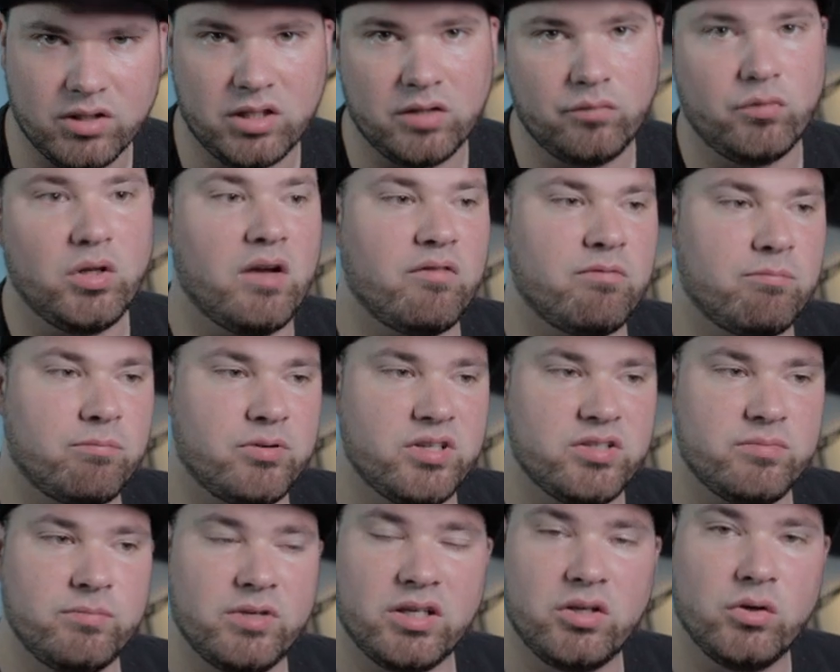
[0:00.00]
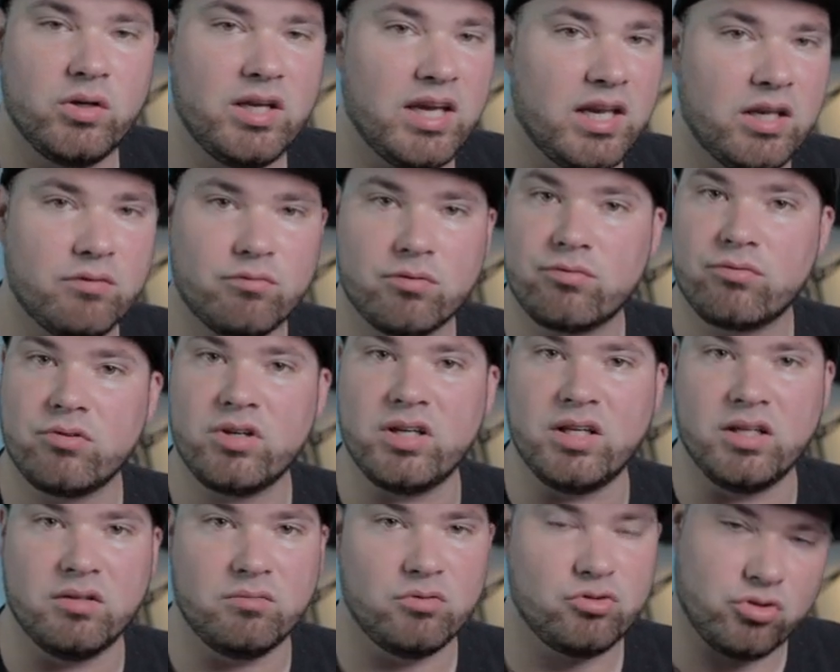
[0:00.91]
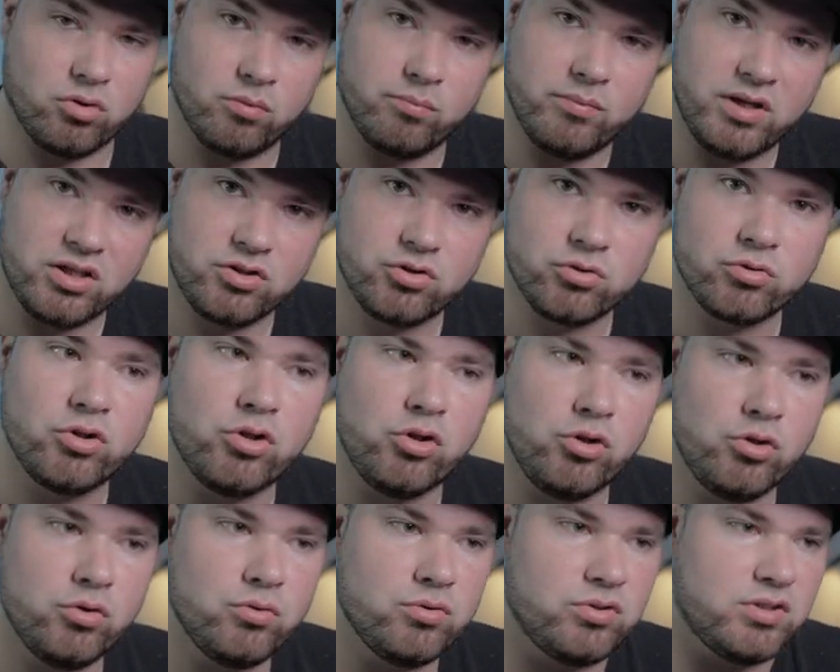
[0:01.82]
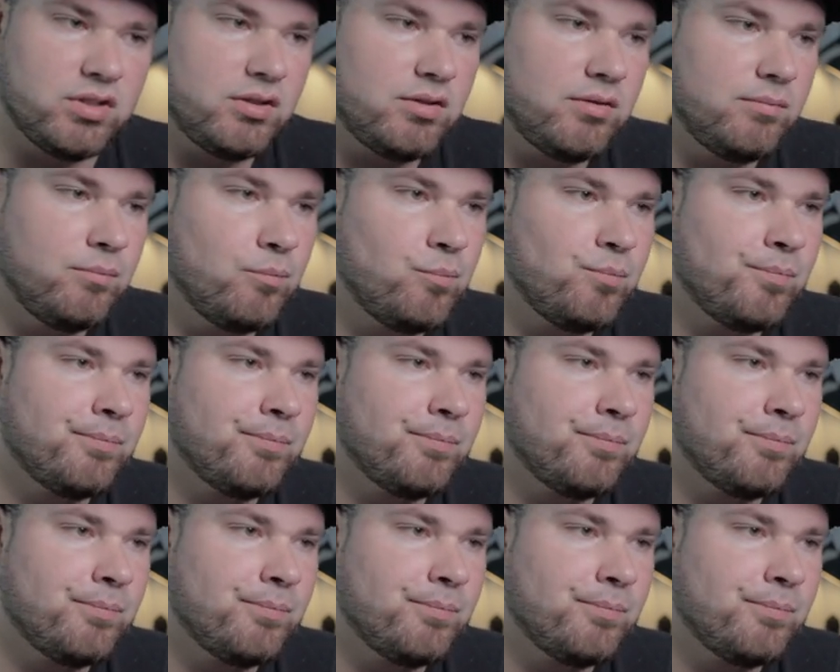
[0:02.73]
But if you have Prismic, you get it for free. So make sure you use it.